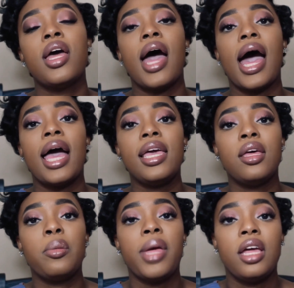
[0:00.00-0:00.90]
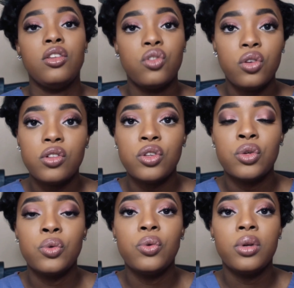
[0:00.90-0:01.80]
I am a junior
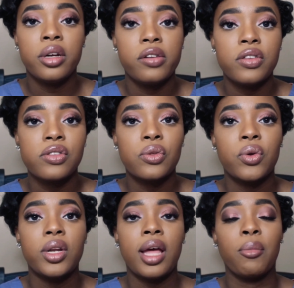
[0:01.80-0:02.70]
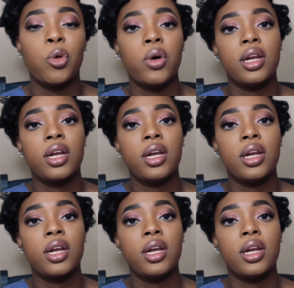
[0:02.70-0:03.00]
2 nursing student. I'm going